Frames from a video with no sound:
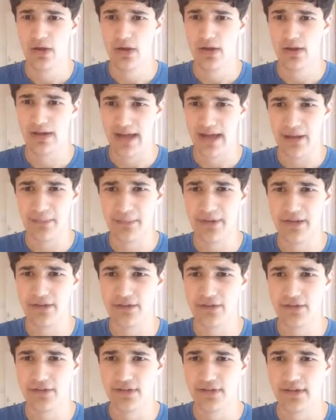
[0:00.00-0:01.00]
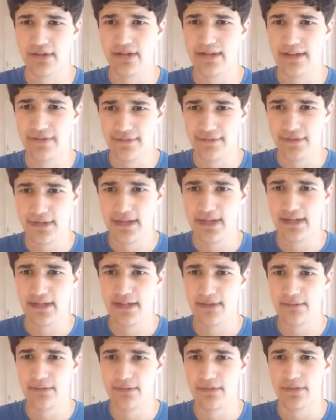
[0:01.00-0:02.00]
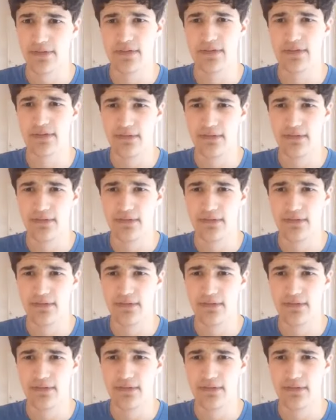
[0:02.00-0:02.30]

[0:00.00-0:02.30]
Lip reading: on how much he really loves